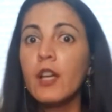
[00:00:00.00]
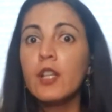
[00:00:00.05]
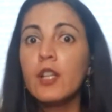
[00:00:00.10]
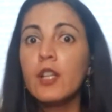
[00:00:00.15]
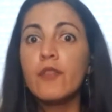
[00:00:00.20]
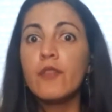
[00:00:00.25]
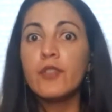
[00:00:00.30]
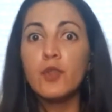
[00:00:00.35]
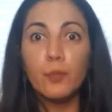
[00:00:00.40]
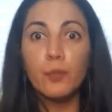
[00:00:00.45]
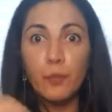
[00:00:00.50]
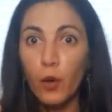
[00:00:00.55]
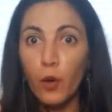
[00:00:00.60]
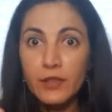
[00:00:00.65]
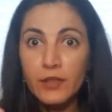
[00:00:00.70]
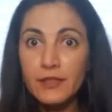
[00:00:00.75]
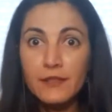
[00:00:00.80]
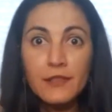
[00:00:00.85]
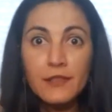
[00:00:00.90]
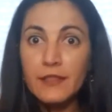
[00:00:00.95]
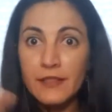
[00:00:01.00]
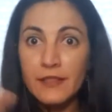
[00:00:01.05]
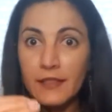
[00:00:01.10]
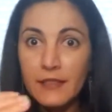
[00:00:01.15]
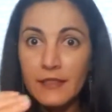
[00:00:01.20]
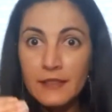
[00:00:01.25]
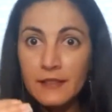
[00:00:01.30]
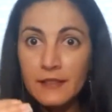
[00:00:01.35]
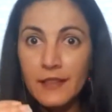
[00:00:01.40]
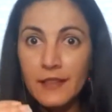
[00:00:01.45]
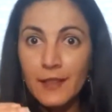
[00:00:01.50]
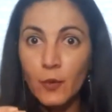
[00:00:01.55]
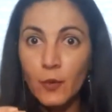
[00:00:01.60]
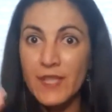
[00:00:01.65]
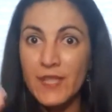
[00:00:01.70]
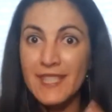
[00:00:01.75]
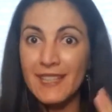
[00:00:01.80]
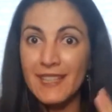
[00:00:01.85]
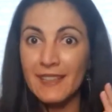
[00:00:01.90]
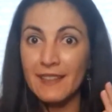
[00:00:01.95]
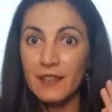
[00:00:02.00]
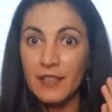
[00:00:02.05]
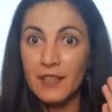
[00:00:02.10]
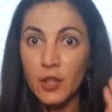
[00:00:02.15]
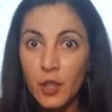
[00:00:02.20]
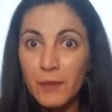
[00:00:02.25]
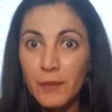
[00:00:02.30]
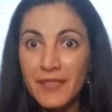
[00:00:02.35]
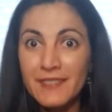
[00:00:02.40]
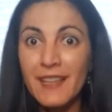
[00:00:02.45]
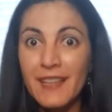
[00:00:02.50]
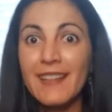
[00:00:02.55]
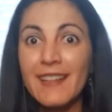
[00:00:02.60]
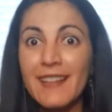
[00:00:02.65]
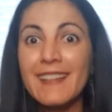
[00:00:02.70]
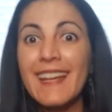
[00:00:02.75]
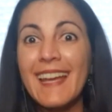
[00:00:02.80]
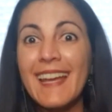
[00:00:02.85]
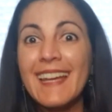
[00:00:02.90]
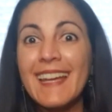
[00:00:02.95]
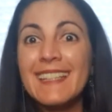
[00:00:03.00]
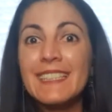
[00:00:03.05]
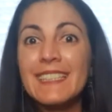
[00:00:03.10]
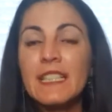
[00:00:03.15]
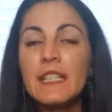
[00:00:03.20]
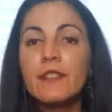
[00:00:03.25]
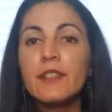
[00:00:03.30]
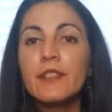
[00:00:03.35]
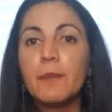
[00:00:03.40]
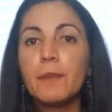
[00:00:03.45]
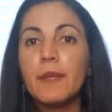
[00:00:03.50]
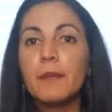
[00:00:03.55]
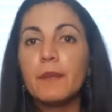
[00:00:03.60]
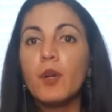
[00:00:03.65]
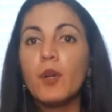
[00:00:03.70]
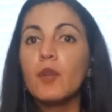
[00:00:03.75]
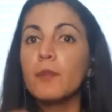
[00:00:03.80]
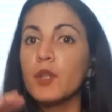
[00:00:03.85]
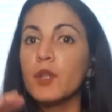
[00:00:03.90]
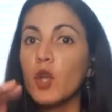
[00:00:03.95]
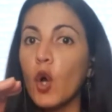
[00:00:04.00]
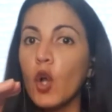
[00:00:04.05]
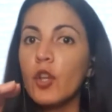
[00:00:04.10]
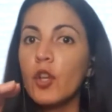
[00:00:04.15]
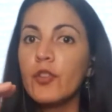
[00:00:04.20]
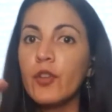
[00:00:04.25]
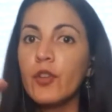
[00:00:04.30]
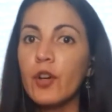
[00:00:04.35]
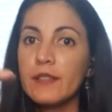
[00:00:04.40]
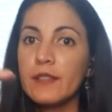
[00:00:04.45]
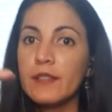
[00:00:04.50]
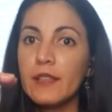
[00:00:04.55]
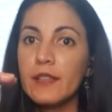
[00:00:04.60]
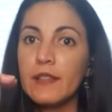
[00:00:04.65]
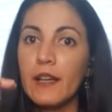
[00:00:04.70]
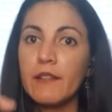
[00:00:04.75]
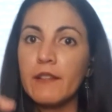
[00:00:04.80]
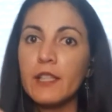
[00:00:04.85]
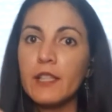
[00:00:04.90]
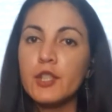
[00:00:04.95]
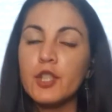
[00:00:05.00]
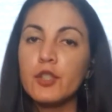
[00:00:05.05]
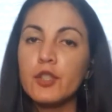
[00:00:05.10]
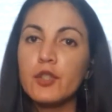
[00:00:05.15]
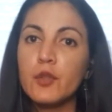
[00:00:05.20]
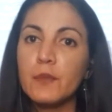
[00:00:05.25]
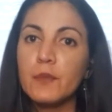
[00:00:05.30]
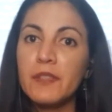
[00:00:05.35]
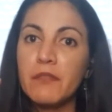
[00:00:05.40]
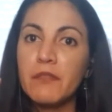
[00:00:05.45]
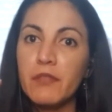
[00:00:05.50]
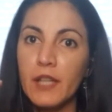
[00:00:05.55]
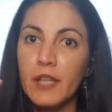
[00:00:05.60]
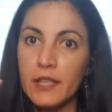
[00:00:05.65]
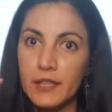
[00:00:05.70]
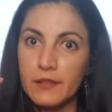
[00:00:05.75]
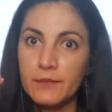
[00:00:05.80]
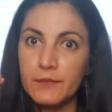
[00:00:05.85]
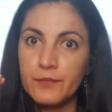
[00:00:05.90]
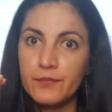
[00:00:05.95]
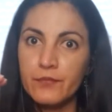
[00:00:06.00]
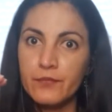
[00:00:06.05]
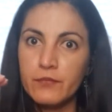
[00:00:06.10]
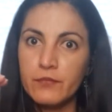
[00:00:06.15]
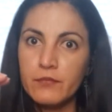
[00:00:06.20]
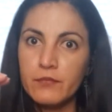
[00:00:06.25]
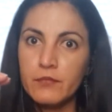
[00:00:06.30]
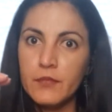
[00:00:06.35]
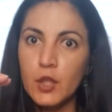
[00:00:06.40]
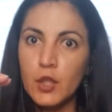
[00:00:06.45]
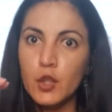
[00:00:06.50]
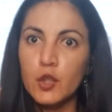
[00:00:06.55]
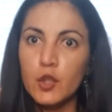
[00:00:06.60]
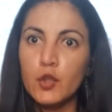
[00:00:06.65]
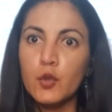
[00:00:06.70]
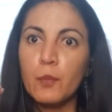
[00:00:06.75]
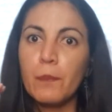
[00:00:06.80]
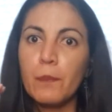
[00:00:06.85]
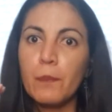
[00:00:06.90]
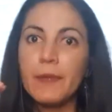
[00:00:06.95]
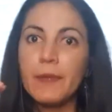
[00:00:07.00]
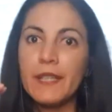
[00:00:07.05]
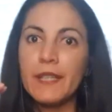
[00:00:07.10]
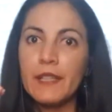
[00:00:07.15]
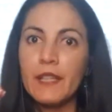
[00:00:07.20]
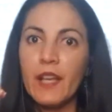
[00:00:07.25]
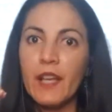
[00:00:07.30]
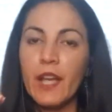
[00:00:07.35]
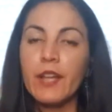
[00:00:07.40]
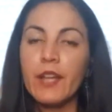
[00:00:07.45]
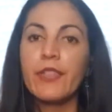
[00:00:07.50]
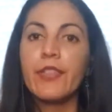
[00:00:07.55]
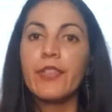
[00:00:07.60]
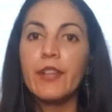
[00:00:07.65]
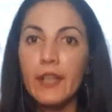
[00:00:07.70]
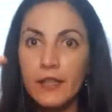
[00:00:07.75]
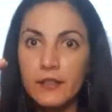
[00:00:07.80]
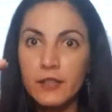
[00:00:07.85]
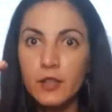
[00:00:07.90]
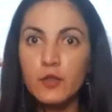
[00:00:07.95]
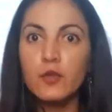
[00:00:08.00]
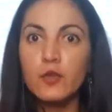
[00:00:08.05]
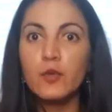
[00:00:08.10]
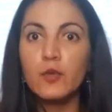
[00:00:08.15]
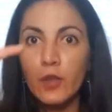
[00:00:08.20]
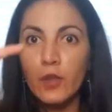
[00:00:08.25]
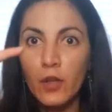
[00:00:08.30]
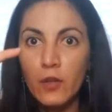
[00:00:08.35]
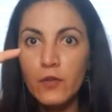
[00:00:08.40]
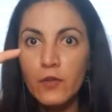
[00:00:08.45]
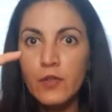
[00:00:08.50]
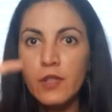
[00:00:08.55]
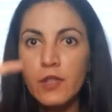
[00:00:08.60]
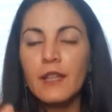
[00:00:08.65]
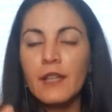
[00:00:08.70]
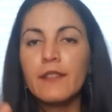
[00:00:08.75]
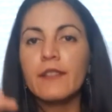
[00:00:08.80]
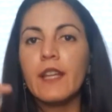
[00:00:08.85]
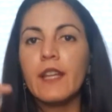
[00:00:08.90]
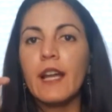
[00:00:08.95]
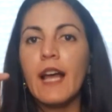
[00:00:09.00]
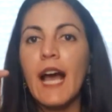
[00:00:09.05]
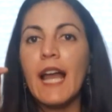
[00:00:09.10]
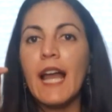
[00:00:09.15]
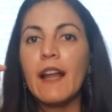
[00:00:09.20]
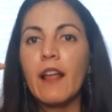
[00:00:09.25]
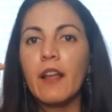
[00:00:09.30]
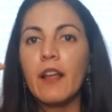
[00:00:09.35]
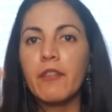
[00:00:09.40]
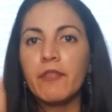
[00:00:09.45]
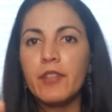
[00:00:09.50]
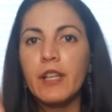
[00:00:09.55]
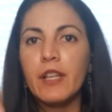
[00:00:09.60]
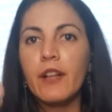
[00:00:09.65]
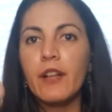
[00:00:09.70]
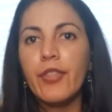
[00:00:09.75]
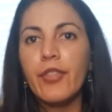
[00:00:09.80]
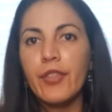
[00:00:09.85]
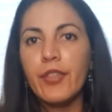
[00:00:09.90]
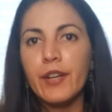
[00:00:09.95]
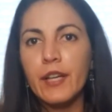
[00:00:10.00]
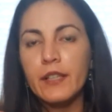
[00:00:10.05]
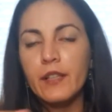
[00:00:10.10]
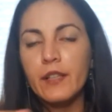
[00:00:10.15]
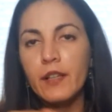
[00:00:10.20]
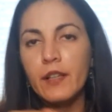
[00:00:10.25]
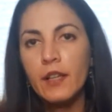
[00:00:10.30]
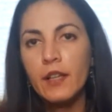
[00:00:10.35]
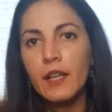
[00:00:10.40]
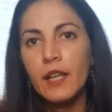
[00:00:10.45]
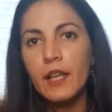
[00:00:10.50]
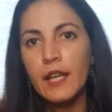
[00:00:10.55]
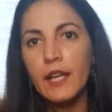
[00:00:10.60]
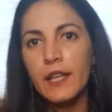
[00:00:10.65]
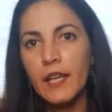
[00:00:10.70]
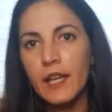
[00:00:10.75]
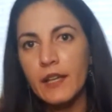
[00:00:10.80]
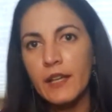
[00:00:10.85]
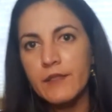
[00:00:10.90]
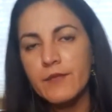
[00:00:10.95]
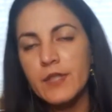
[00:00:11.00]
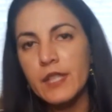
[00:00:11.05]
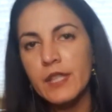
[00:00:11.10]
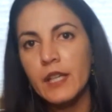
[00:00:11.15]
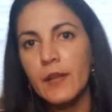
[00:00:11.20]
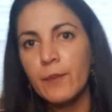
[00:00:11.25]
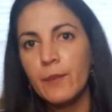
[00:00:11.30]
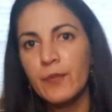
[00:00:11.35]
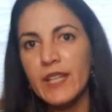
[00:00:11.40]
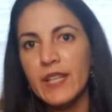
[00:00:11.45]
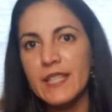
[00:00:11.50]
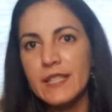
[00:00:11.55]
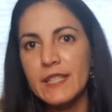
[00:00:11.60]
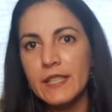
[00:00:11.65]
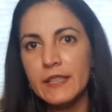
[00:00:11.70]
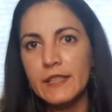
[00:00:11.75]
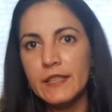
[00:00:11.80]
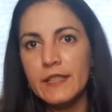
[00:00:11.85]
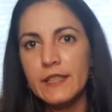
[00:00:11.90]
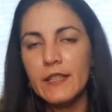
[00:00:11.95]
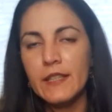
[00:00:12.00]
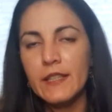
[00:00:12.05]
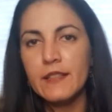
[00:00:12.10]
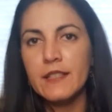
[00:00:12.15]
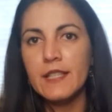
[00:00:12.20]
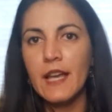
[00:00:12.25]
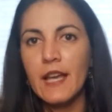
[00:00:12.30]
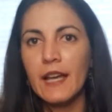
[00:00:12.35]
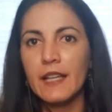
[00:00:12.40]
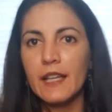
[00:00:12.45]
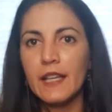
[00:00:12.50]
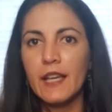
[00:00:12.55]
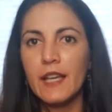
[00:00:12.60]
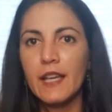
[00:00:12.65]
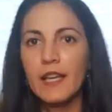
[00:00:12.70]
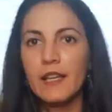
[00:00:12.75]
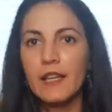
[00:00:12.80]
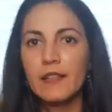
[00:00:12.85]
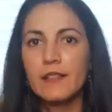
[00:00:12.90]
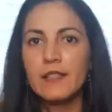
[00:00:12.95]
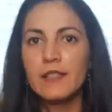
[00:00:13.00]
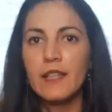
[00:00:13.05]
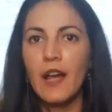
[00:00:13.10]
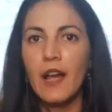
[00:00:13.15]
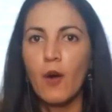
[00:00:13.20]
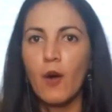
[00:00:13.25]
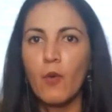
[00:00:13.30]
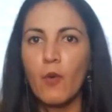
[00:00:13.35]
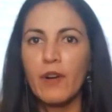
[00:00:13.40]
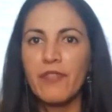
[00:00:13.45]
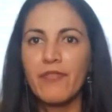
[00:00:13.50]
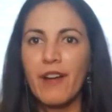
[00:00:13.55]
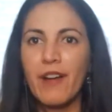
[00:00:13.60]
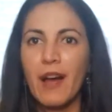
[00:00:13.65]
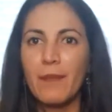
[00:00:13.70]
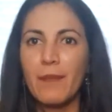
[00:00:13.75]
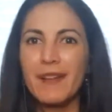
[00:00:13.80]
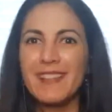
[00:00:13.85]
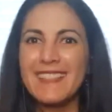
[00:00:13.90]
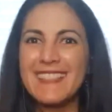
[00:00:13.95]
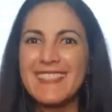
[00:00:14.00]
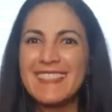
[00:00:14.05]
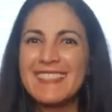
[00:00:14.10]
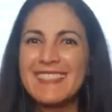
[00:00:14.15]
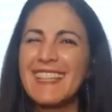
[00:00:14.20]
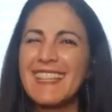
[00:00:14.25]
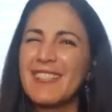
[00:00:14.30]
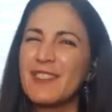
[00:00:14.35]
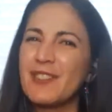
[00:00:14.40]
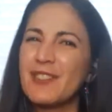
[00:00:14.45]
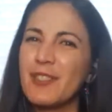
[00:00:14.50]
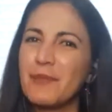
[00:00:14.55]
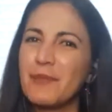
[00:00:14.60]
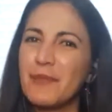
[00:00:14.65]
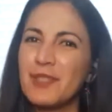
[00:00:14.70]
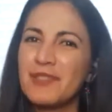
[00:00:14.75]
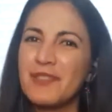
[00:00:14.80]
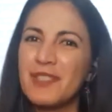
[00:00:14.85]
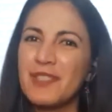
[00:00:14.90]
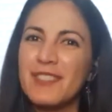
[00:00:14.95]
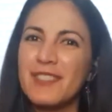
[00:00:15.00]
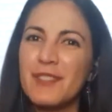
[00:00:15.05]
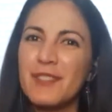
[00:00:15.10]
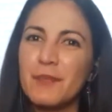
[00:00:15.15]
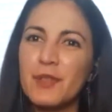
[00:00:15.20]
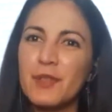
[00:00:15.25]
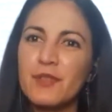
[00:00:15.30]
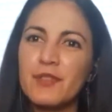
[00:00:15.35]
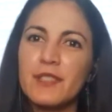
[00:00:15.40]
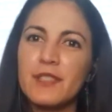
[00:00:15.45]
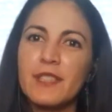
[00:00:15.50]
supporting directly with humanitarian aid the people, but also in the direction to be ready to be a threat to those that are a real threat against the citizens and against our families. Thank you so much for this opportunity.